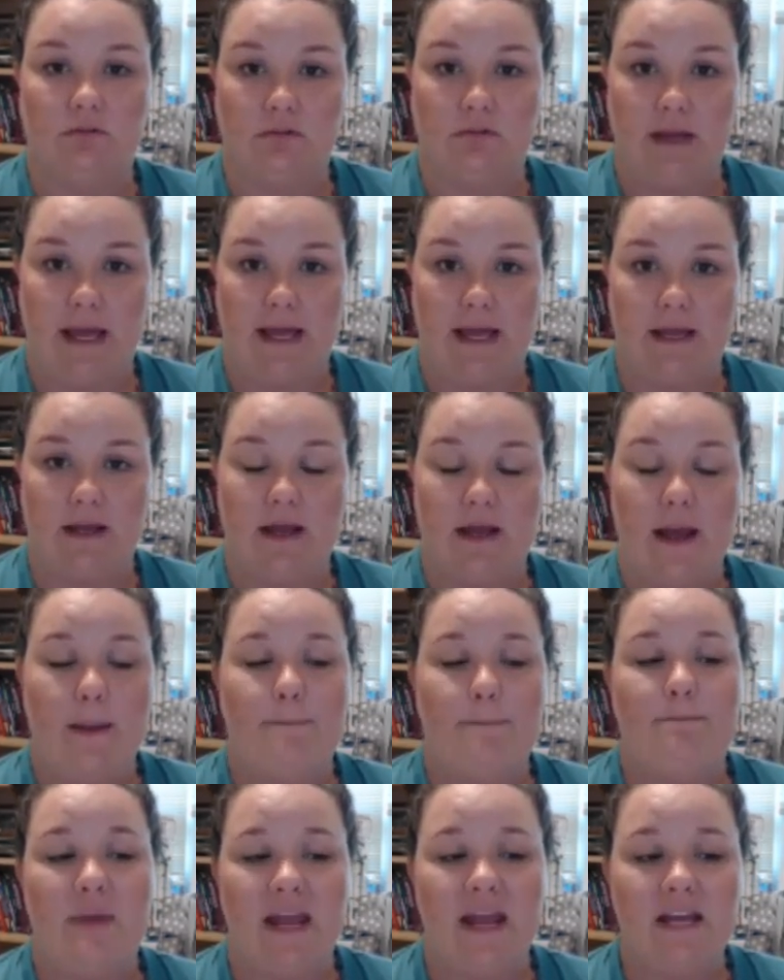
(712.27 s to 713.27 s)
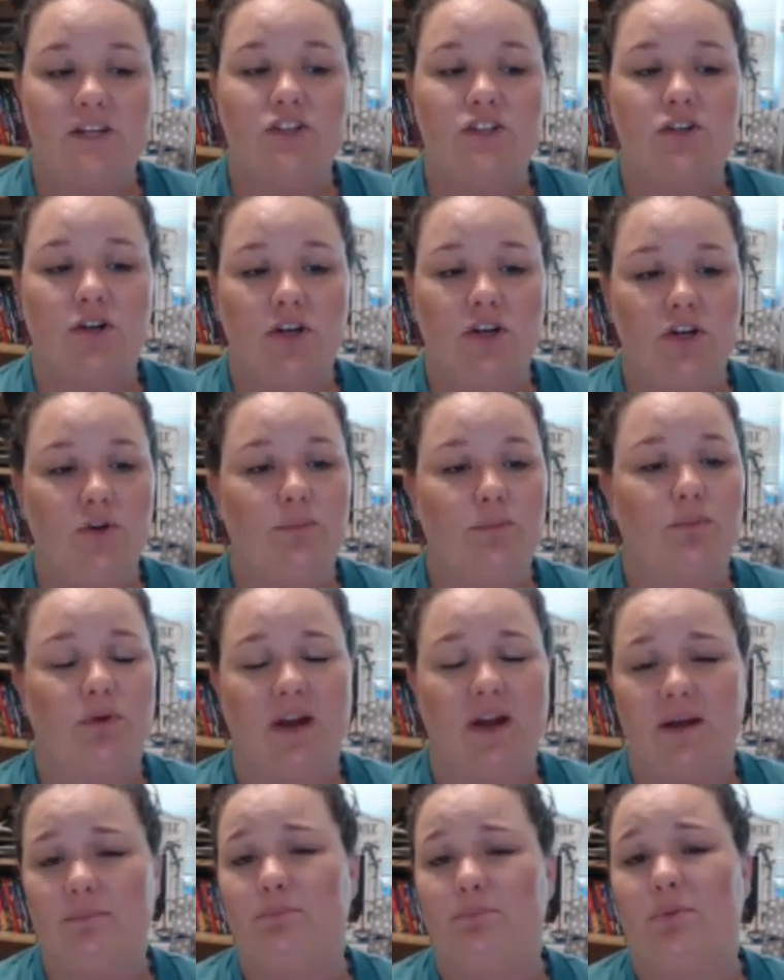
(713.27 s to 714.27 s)
Okay, make sure you
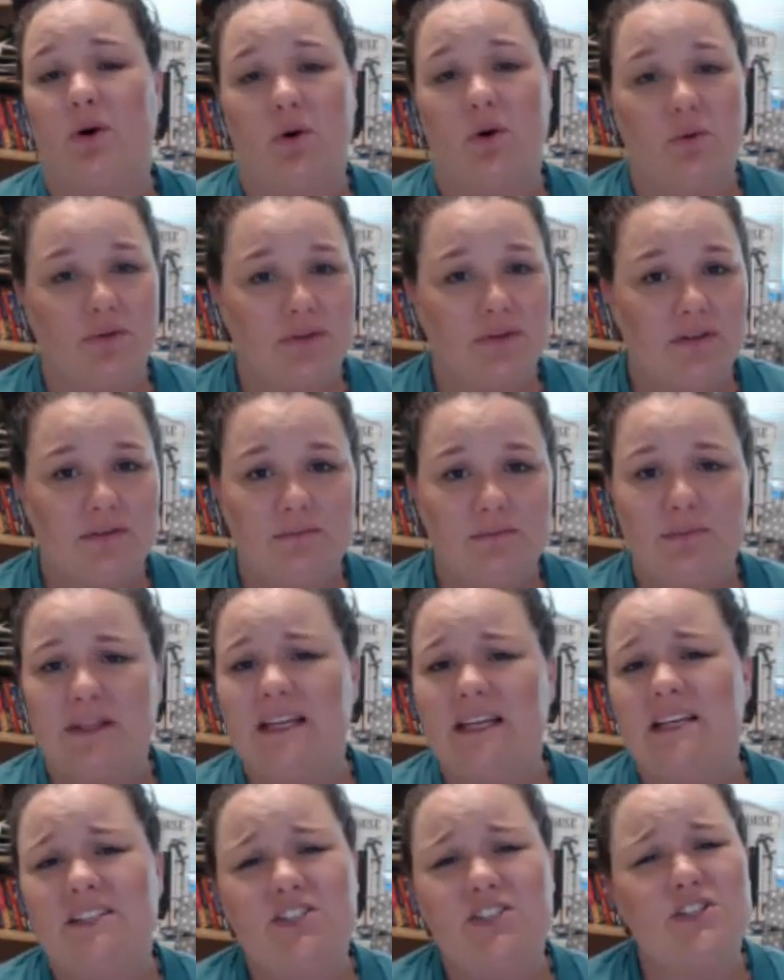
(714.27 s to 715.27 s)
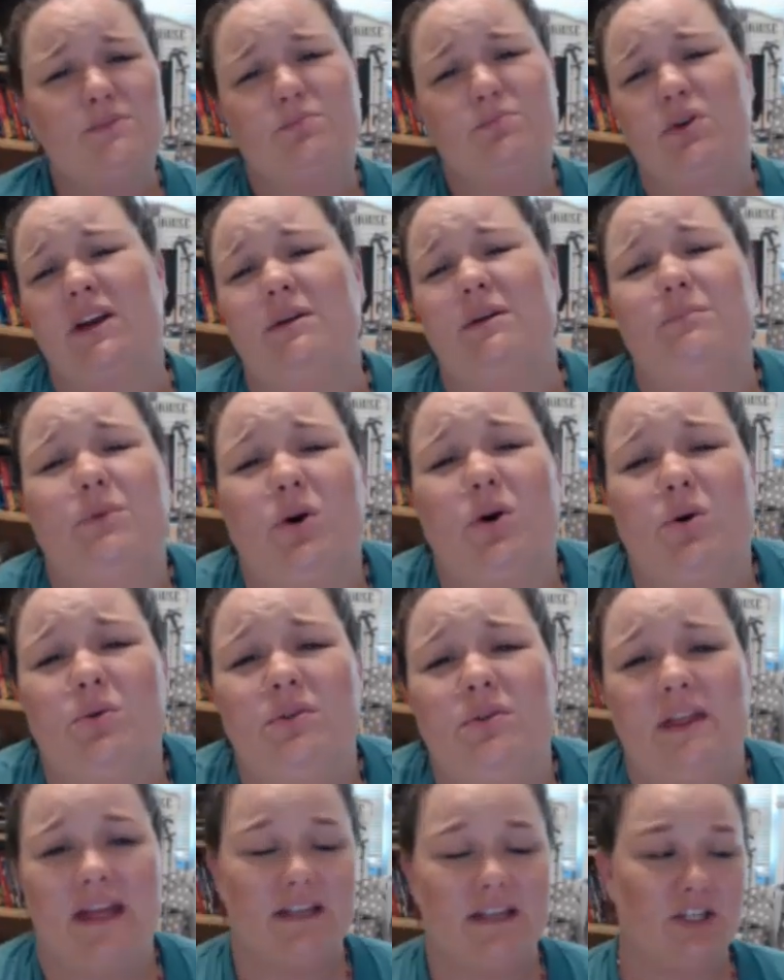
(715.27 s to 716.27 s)
print both. Please just print
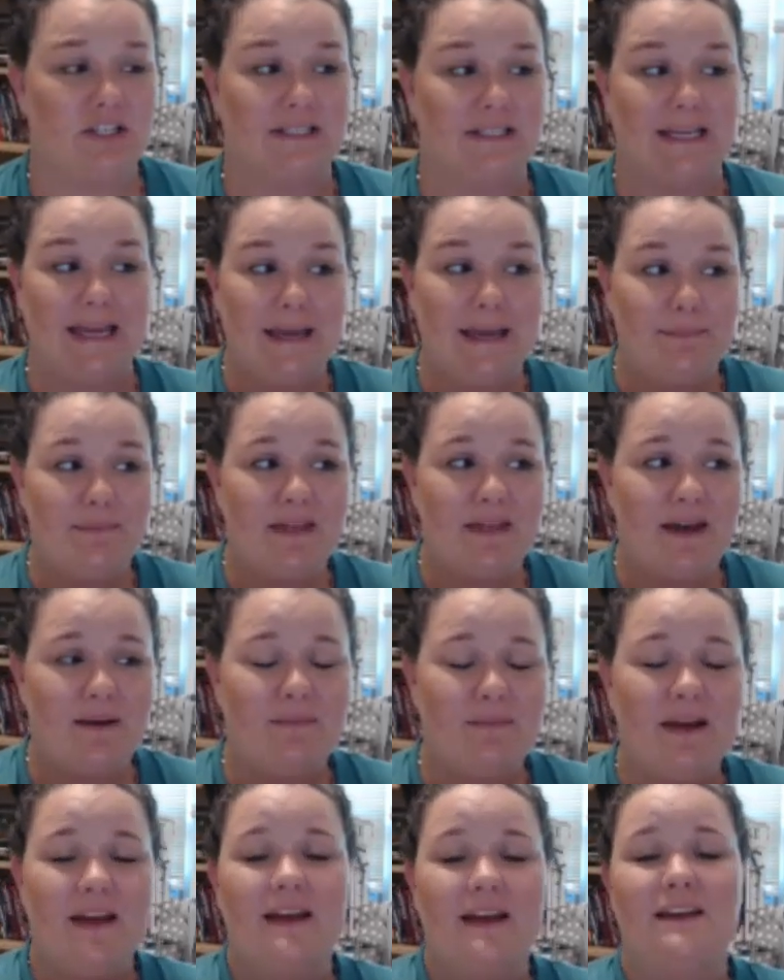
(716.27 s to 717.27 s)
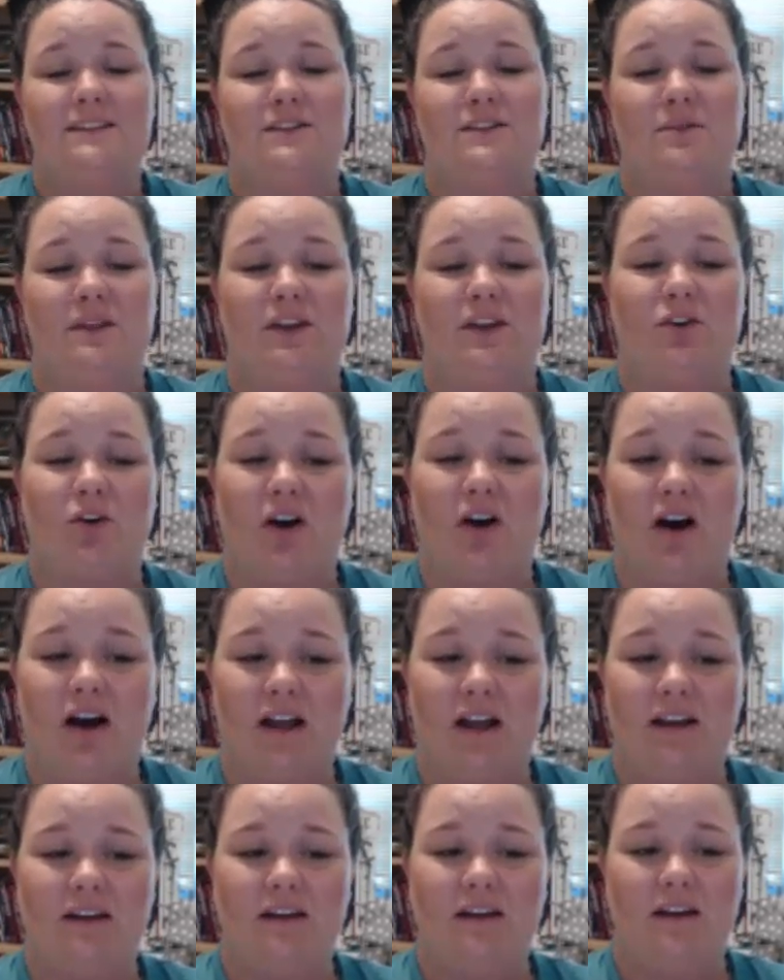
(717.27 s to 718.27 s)
both and just keep them so that you're
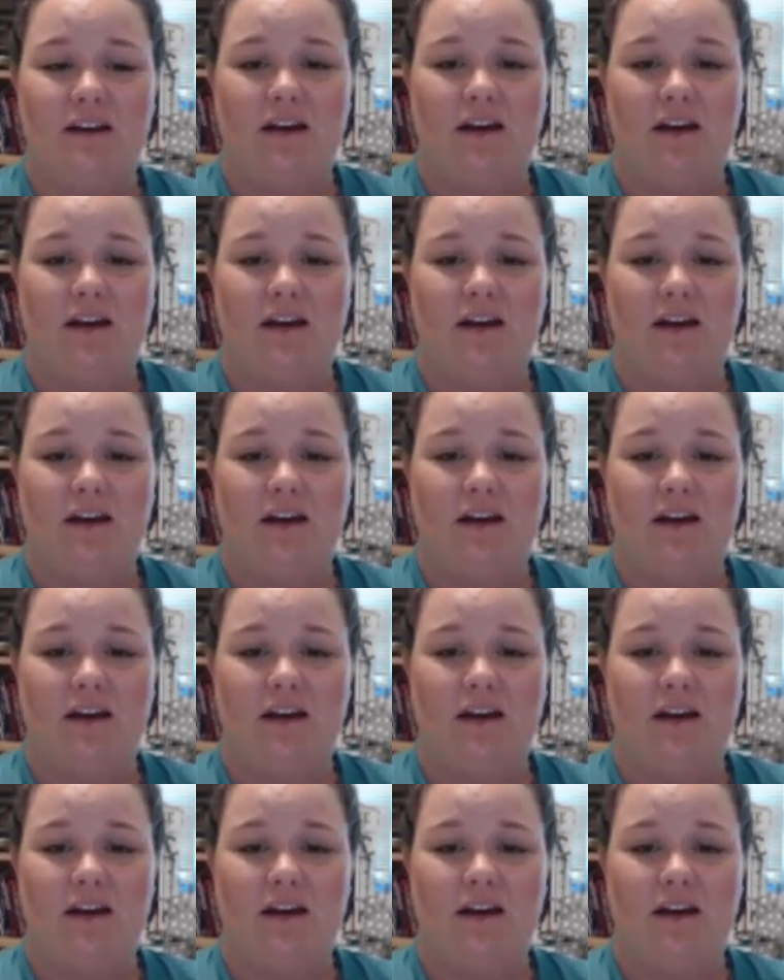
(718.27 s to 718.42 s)
on